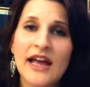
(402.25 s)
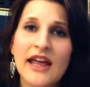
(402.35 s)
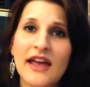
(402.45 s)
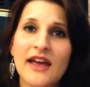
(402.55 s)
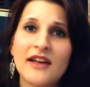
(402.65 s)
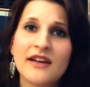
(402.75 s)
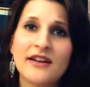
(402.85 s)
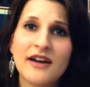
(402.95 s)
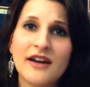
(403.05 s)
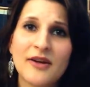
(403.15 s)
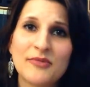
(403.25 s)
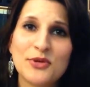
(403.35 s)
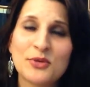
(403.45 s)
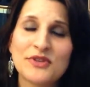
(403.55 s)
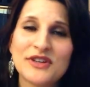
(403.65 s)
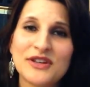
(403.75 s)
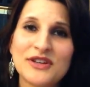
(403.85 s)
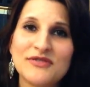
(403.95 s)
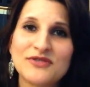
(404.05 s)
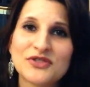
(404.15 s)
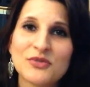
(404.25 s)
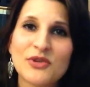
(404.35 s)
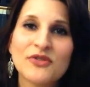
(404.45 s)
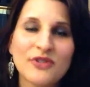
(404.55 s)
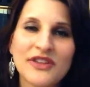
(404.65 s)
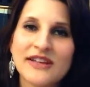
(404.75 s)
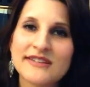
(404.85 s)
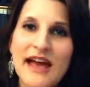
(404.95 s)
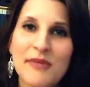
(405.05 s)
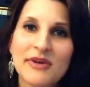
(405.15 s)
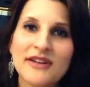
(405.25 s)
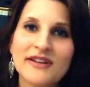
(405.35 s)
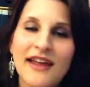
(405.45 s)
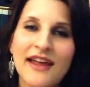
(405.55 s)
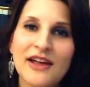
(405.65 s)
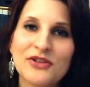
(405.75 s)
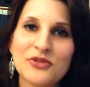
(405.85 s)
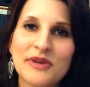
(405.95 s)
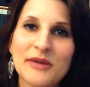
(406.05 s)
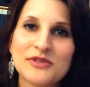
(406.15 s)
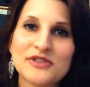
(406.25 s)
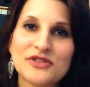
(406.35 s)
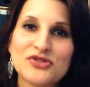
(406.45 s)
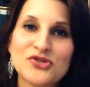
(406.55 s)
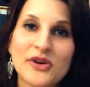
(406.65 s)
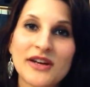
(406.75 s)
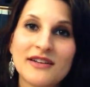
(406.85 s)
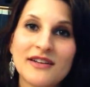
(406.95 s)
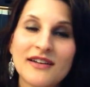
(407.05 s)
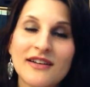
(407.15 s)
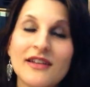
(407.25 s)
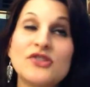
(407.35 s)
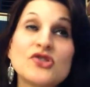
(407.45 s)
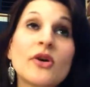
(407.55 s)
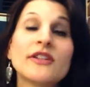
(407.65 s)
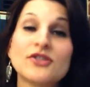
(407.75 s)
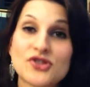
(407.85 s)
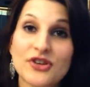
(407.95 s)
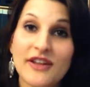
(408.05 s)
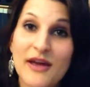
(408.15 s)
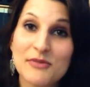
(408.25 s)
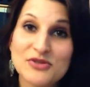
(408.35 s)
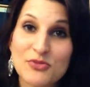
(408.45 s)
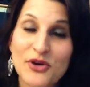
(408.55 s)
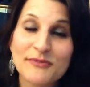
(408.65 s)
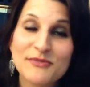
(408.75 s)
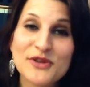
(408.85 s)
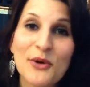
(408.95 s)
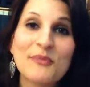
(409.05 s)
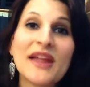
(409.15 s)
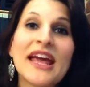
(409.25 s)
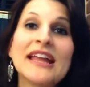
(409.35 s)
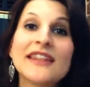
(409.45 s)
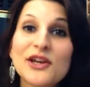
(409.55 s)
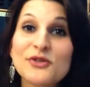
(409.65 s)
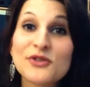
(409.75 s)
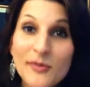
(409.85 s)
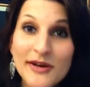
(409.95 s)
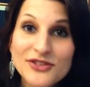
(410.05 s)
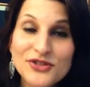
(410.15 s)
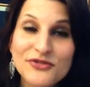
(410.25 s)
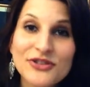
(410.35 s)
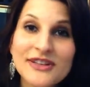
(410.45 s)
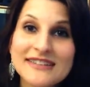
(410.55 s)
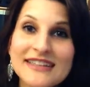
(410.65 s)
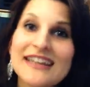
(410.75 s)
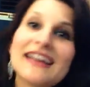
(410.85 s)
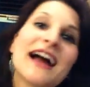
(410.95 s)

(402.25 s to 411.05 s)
And um, you will see just wonderful things happen, and you'll be able to join, enjoy the journey that much more. So, thank you so much for listening.